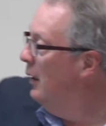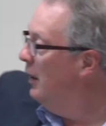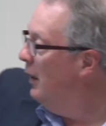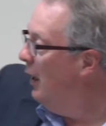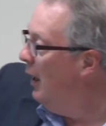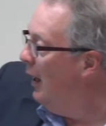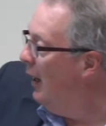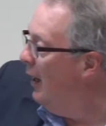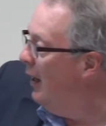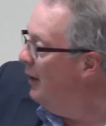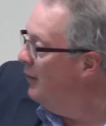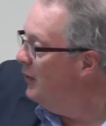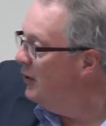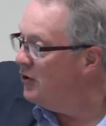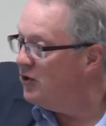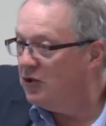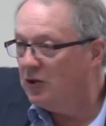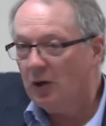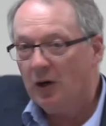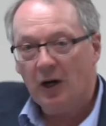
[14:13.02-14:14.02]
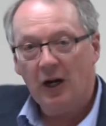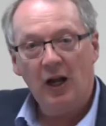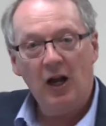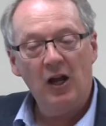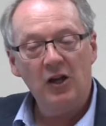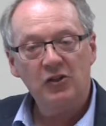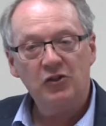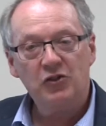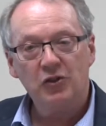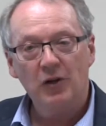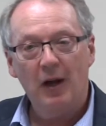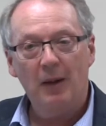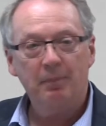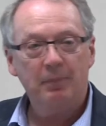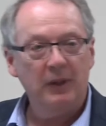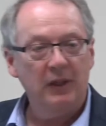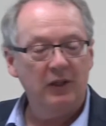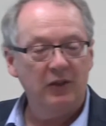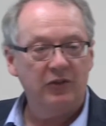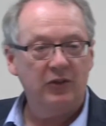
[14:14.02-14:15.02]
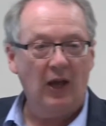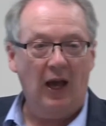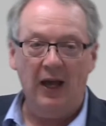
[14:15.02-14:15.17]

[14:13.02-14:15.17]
The story on Trump is,